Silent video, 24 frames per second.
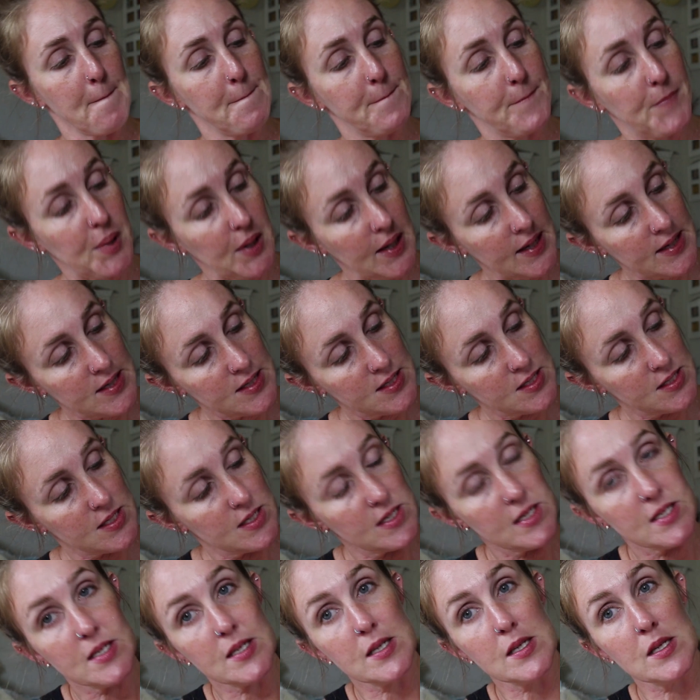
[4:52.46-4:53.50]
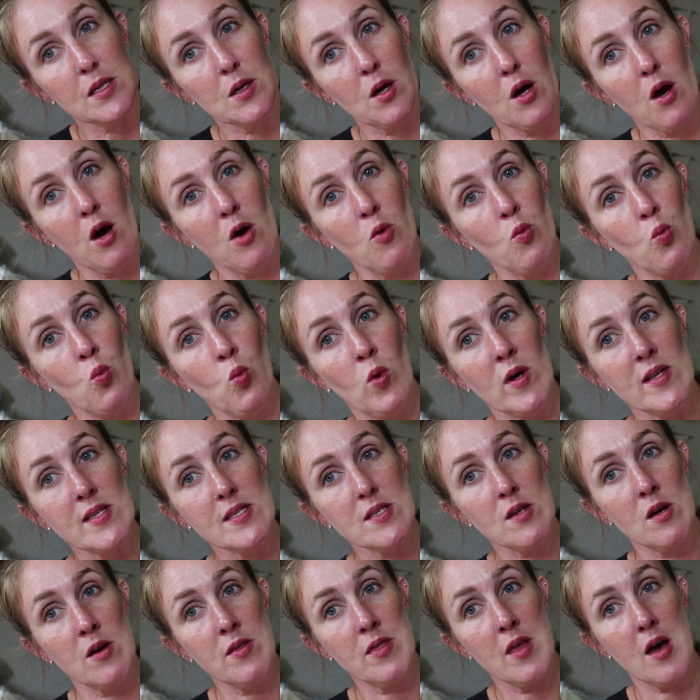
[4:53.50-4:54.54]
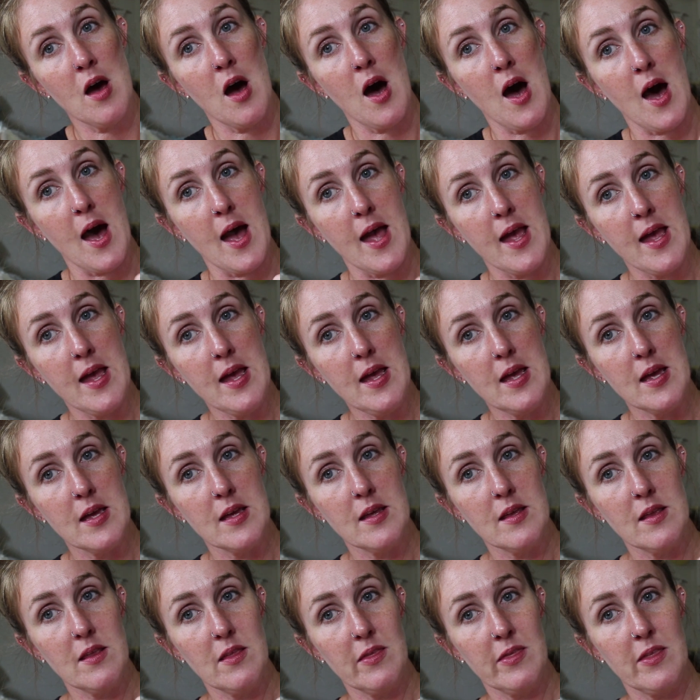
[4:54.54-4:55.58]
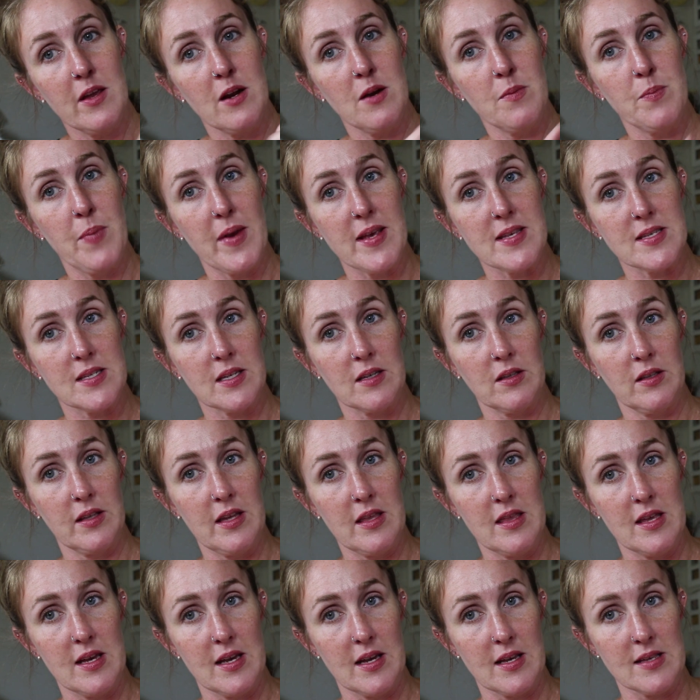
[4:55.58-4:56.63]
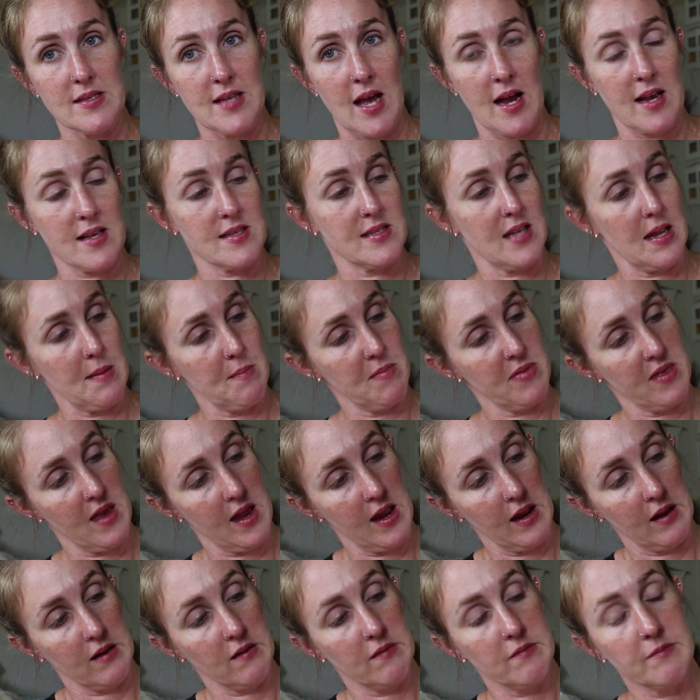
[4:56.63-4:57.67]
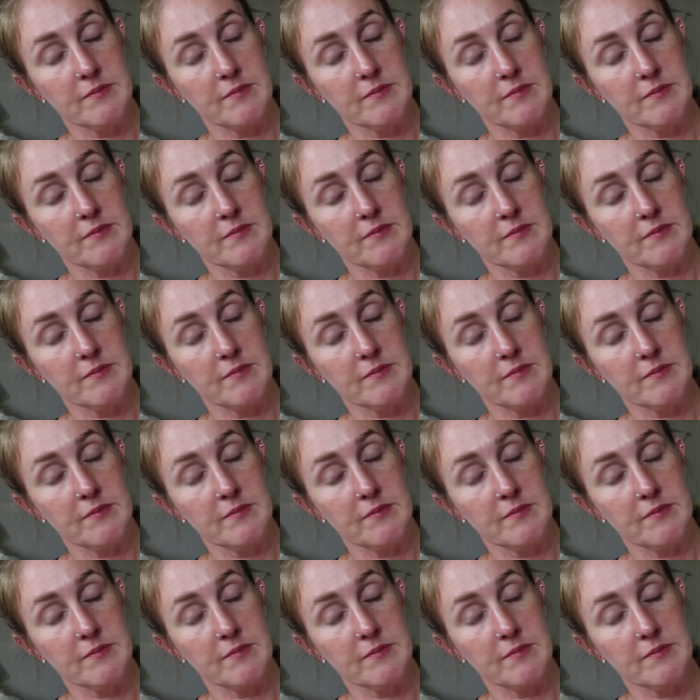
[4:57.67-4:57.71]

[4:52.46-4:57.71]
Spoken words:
but once on the eye, they're basically the exact same thing.